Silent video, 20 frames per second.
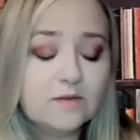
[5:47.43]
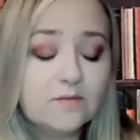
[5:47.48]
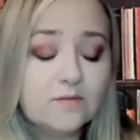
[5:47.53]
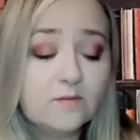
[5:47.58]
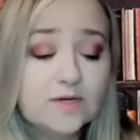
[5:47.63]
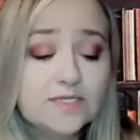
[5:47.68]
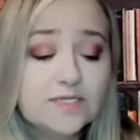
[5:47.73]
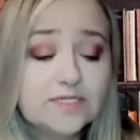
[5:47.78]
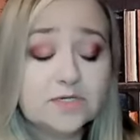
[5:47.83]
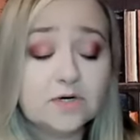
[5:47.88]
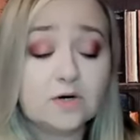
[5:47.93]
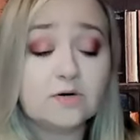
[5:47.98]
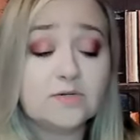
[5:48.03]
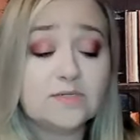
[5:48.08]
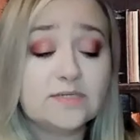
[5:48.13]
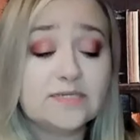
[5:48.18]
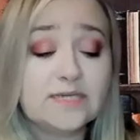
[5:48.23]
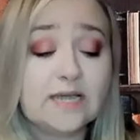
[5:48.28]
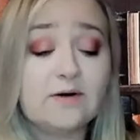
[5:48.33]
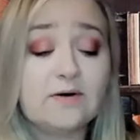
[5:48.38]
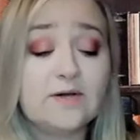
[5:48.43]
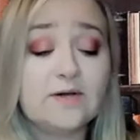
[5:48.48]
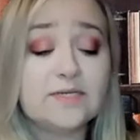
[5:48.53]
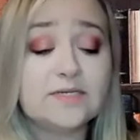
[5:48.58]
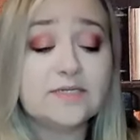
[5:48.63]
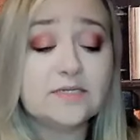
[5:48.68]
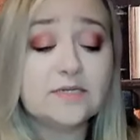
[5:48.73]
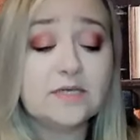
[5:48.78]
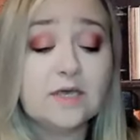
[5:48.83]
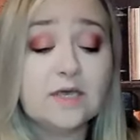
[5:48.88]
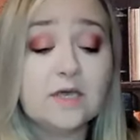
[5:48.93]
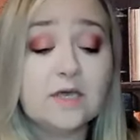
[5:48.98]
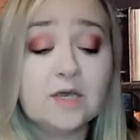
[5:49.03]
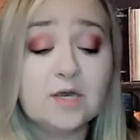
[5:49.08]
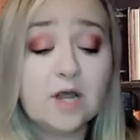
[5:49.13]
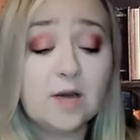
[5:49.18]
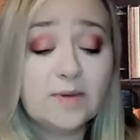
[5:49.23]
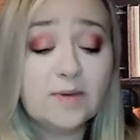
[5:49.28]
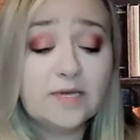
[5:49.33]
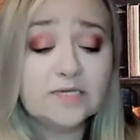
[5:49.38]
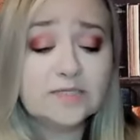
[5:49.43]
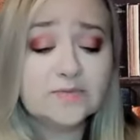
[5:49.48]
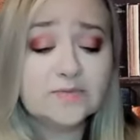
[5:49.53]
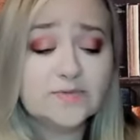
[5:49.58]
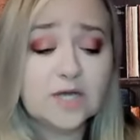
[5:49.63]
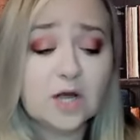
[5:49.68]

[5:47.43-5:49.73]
The voice startled Cyrus, not because